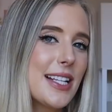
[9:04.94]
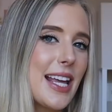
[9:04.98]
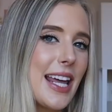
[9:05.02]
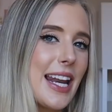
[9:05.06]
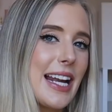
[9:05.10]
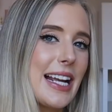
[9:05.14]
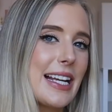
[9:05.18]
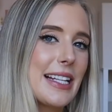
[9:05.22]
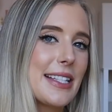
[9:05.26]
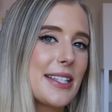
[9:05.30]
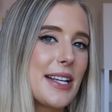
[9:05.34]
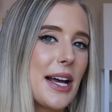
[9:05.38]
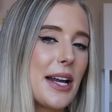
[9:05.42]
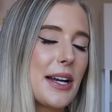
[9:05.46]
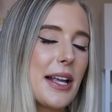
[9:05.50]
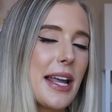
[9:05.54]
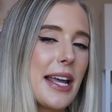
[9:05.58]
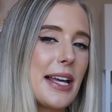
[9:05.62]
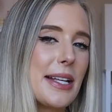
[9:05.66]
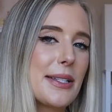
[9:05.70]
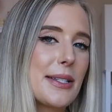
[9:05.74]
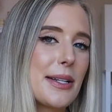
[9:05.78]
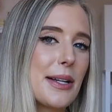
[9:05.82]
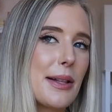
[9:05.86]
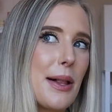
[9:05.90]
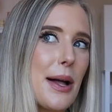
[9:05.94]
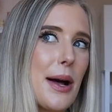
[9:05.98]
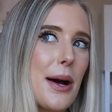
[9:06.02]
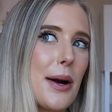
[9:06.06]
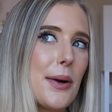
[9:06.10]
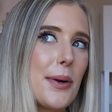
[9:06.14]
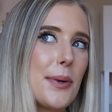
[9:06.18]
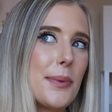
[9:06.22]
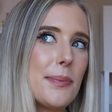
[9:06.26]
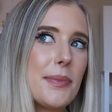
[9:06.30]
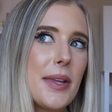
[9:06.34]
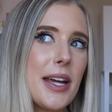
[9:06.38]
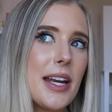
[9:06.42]
getting a sun kissed
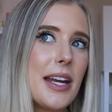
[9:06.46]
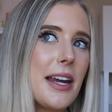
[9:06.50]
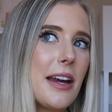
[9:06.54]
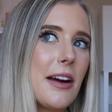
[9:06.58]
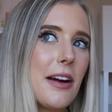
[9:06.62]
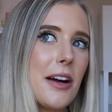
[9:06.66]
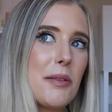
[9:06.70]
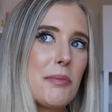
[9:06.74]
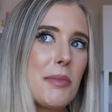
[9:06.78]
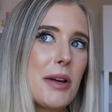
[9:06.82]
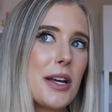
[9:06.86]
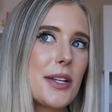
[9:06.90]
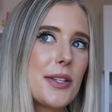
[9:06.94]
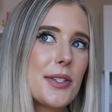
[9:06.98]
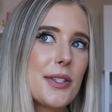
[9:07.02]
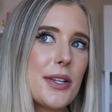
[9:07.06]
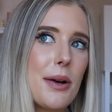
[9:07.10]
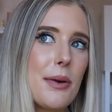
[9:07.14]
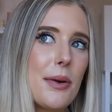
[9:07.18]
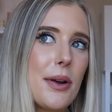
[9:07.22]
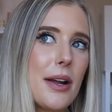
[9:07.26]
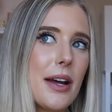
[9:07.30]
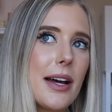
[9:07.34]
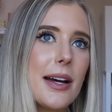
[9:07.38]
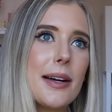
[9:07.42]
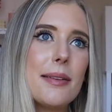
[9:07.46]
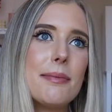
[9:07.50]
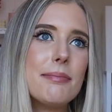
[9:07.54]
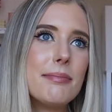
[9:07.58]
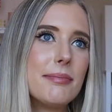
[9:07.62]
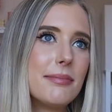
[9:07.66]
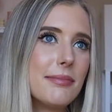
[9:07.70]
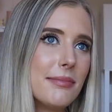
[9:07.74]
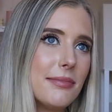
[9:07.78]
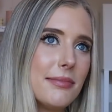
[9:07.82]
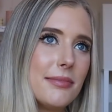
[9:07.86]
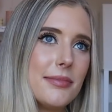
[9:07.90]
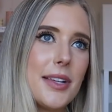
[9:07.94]
glow. And here in Minnesota,
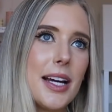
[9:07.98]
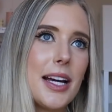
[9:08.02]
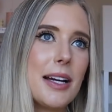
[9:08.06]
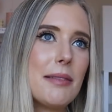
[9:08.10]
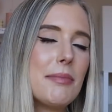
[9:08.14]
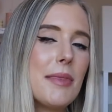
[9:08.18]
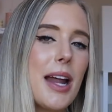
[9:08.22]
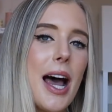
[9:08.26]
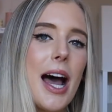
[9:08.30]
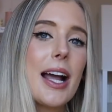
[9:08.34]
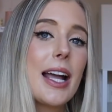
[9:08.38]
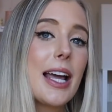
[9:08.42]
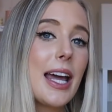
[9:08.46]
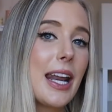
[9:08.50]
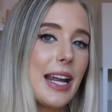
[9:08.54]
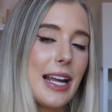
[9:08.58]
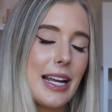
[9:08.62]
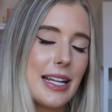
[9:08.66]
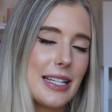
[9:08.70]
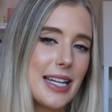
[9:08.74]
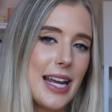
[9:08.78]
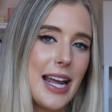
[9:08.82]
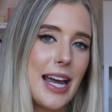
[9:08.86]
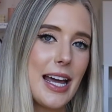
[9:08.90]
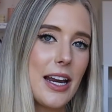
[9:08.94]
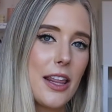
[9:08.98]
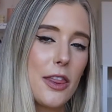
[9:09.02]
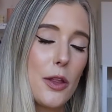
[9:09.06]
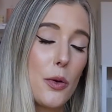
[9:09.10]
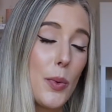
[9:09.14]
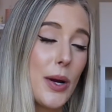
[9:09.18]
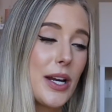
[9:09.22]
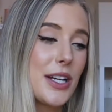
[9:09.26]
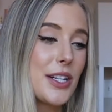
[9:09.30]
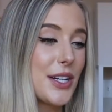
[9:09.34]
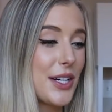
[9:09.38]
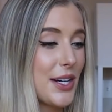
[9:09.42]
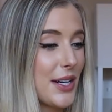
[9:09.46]
I'm not getting a tan in the
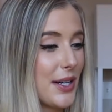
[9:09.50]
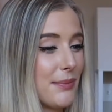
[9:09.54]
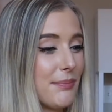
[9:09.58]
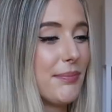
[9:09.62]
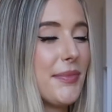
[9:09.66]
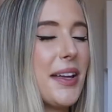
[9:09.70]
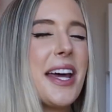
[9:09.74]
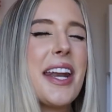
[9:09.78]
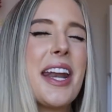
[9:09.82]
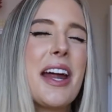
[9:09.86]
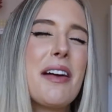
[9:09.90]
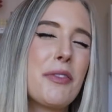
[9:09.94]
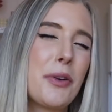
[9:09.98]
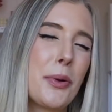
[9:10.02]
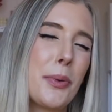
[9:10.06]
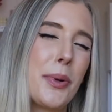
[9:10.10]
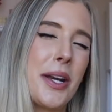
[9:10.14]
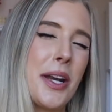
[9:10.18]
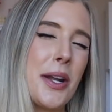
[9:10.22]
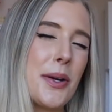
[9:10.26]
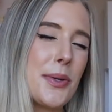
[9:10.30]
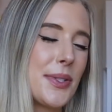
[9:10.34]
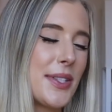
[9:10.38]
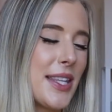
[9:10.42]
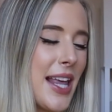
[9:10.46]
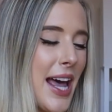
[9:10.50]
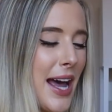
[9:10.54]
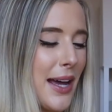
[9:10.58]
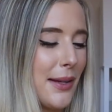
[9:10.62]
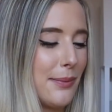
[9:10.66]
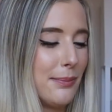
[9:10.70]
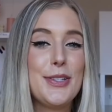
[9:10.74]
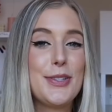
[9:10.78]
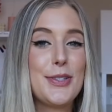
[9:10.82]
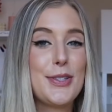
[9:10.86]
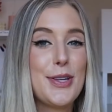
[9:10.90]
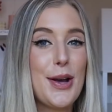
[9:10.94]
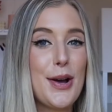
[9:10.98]
winter, and everyone knows
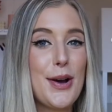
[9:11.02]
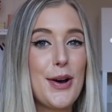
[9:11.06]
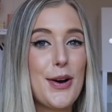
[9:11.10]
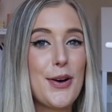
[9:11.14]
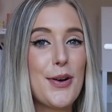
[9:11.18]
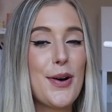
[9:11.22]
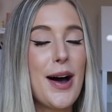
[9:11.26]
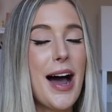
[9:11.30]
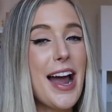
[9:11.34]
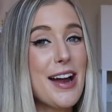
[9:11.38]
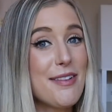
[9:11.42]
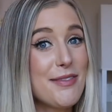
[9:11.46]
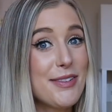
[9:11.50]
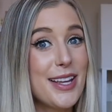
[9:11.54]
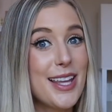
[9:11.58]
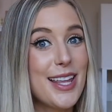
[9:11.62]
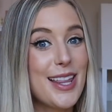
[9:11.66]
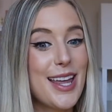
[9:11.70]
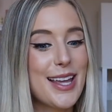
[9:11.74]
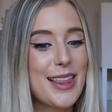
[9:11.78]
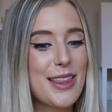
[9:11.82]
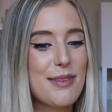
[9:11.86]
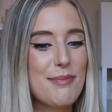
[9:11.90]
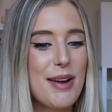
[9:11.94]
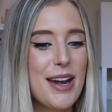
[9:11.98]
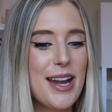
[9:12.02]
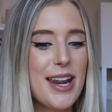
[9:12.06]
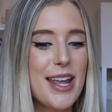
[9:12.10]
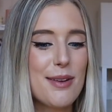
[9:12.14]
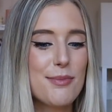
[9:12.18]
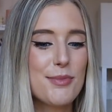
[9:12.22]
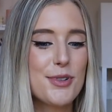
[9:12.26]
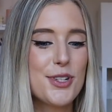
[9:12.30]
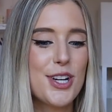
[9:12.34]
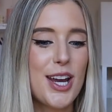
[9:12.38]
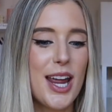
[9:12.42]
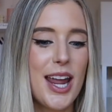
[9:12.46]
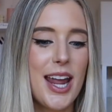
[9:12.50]
that. So I really like the medium
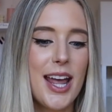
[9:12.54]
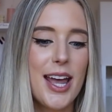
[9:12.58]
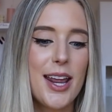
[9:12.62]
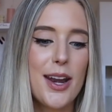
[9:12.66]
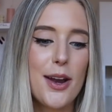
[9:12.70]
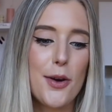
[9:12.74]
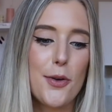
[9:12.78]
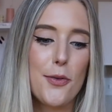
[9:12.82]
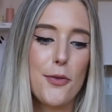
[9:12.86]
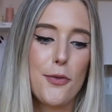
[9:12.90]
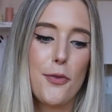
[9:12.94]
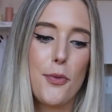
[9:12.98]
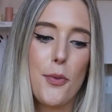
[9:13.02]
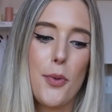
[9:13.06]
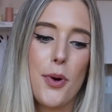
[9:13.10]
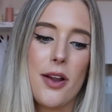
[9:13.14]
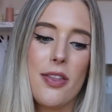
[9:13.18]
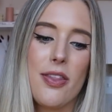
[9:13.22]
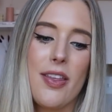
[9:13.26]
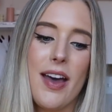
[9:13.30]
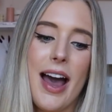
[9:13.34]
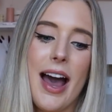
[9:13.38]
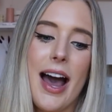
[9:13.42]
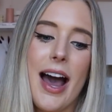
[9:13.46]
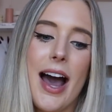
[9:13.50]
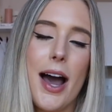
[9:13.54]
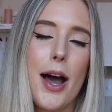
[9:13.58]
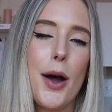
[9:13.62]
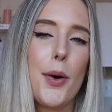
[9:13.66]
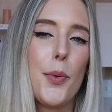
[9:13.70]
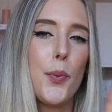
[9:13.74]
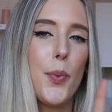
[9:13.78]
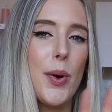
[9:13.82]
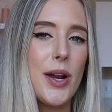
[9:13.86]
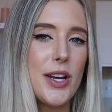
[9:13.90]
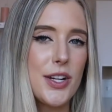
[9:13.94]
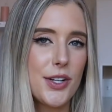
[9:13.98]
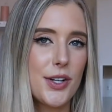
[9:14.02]
shade for that.
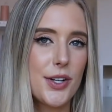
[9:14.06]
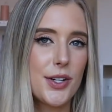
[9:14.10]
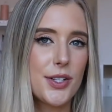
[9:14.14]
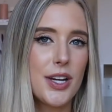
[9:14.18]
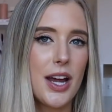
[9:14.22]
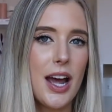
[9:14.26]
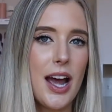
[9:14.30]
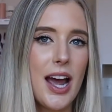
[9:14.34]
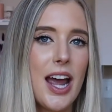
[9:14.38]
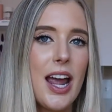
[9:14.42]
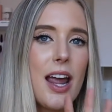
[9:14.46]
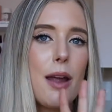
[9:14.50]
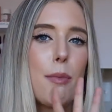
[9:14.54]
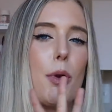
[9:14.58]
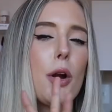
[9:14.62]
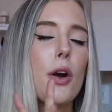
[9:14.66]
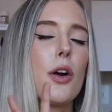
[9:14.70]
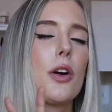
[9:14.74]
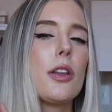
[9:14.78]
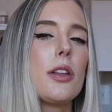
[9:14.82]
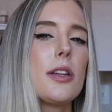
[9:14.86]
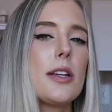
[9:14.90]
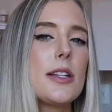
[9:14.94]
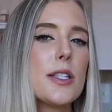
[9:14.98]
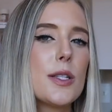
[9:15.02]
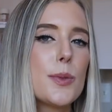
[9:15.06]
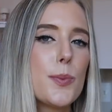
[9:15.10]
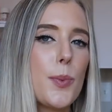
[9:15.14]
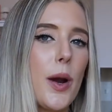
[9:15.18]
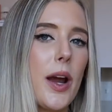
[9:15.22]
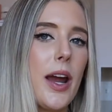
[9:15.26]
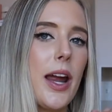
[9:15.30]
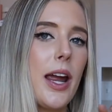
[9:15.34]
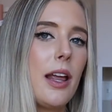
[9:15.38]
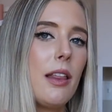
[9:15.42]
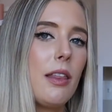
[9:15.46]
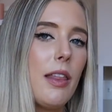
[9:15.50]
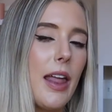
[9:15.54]
Winter time, early
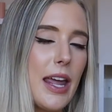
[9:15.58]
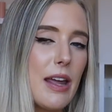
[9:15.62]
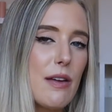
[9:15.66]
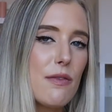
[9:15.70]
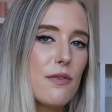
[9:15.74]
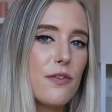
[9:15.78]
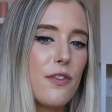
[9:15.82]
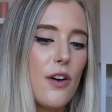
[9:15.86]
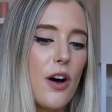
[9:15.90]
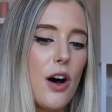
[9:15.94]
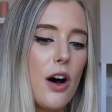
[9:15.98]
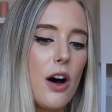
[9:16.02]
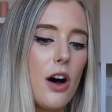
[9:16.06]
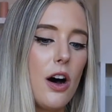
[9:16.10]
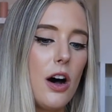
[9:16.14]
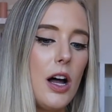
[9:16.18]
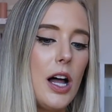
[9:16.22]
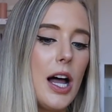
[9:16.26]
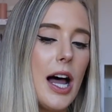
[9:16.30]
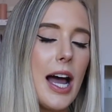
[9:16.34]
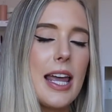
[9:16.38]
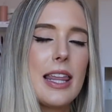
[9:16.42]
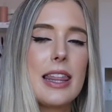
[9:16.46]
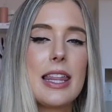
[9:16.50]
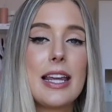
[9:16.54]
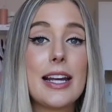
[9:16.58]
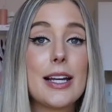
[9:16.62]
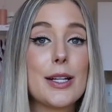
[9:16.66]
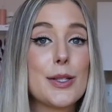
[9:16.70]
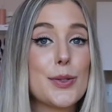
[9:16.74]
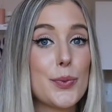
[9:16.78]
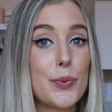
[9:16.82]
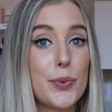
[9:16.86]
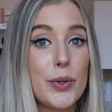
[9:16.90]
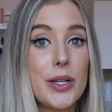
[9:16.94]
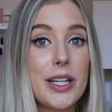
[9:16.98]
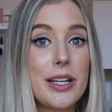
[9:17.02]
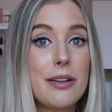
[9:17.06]
spring, late fall, I think it's
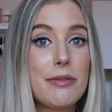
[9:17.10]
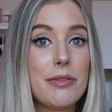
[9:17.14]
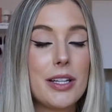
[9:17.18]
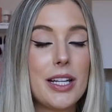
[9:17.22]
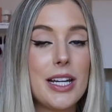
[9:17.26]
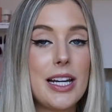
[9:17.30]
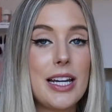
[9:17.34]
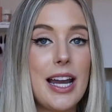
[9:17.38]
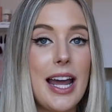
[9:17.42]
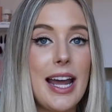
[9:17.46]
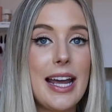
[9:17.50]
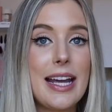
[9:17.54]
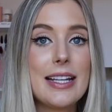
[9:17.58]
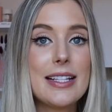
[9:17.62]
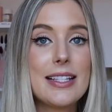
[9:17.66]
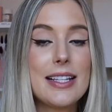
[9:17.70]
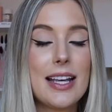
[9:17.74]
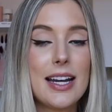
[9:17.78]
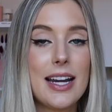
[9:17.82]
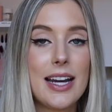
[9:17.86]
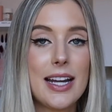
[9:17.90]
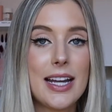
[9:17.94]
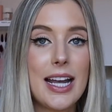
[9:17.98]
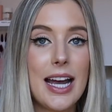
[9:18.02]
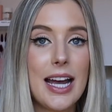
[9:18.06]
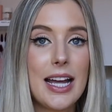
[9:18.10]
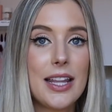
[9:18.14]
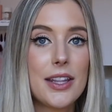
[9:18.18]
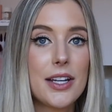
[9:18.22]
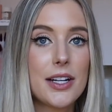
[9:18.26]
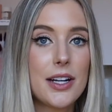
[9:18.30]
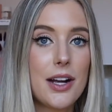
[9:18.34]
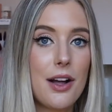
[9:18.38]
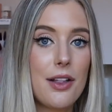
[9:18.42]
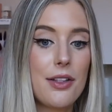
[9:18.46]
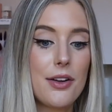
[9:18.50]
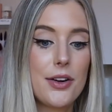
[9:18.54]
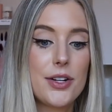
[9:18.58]
really, really nice. And again, the
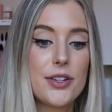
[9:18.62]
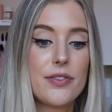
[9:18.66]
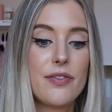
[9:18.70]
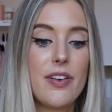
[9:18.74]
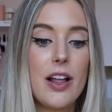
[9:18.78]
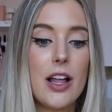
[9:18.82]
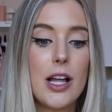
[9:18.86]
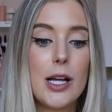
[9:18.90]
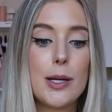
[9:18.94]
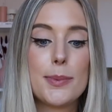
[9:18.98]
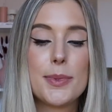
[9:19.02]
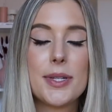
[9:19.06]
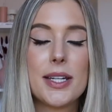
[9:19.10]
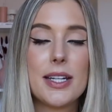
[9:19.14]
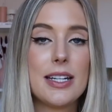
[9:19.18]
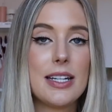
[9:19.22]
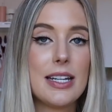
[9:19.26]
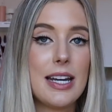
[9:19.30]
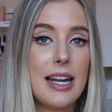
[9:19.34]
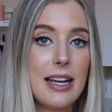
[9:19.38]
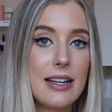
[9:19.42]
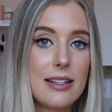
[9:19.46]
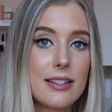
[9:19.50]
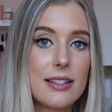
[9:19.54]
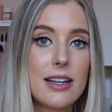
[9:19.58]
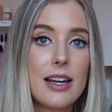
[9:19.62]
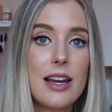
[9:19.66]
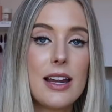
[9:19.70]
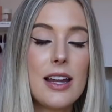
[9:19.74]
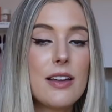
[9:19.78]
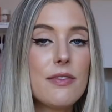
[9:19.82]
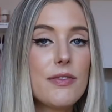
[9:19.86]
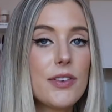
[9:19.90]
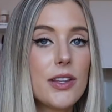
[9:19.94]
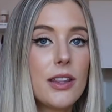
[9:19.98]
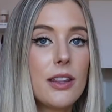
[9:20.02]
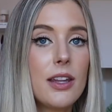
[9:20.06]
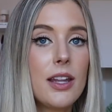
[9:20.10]
color developed nice and
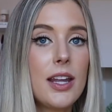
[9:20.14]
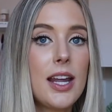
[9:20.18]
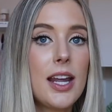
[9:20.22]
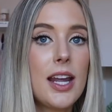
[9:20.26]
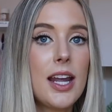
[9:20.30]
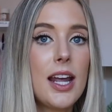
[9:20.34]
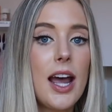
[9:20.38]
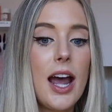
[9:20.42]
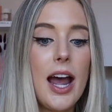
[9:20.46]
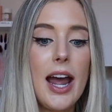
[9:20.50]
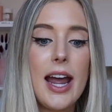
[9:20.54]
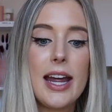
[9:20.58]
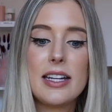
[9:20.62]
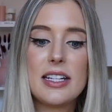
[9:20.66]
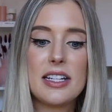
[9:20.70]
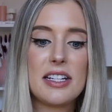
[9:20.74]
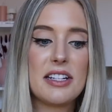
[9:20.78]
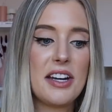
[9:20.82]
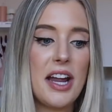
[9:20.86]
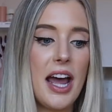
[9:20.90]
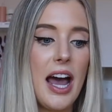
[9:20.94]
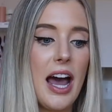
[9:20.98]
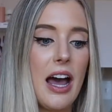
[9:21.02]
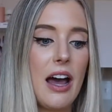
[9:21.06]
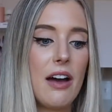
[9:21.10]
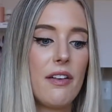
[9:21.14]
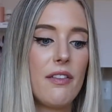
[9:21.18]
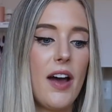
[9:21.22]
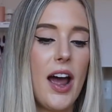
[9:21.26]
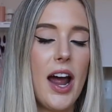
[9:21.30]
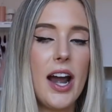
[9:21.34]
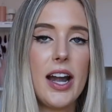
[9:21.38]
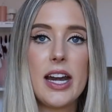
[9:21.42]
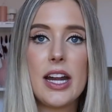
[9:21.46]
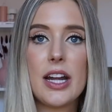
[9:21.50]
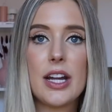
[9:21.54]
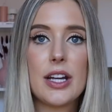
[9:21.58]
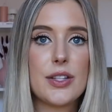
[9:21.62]
evenly. I didn't have
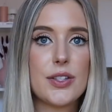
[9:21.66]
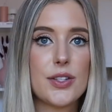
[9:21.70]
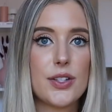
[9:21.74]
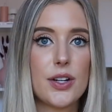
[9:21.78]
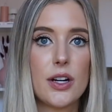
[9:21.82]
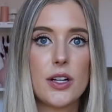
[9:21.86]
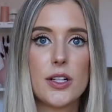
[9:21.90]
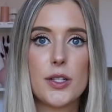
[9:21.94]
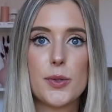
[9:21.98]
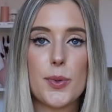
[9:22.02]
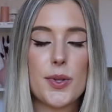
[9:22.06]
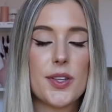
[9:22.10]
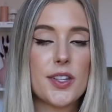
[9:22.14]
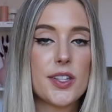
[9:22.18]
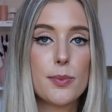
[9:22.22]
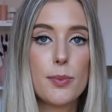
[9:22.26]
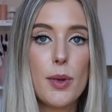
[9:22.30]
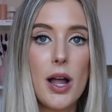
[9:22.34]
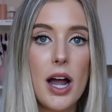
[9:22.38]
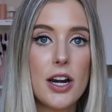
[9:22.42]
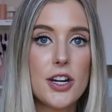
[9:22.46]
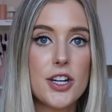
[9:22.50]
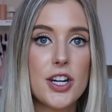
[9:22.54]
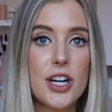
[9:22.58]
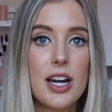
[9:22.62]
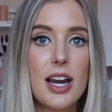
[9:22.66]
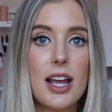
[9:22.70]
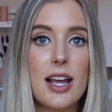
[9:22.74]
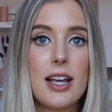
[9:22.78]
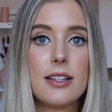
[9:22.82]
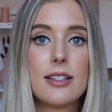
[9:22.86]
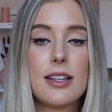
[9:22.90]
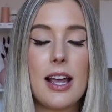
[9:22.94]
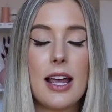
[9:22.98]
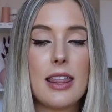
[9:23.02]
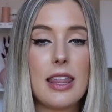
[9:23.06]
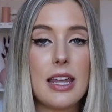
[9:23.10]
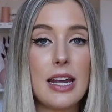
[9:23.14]
any concerns with
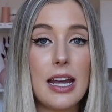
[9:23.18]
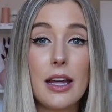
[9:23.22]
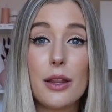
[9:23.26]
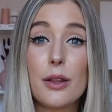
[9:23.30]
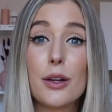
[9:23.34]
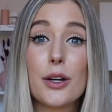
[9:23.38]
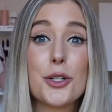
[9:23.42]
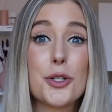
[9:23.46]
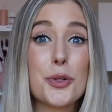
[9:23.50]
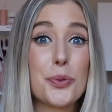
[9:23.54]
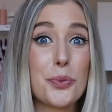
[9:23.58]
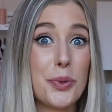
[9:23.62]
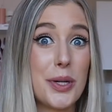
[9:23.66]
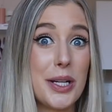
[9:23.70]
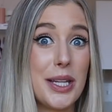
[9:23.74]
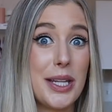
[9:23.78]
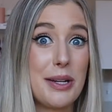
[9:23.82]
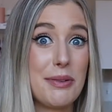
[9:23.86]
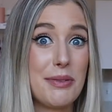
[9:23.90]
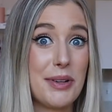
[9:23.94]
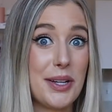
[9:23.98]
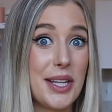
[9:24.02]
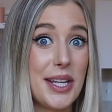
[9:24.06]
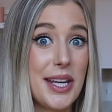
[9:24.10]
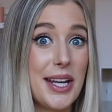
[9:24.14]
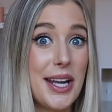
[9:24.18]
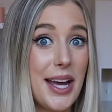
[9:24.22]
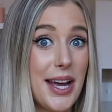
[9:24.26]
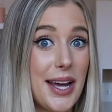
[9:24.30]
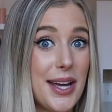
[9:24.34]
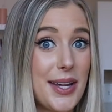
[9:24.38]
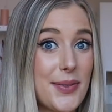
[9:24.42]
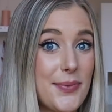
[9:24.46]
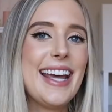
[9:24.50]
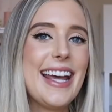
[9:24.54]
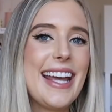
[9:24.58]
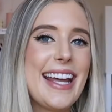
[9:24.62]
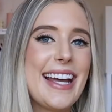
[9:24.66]
splotchiness. I think it looked really, really good.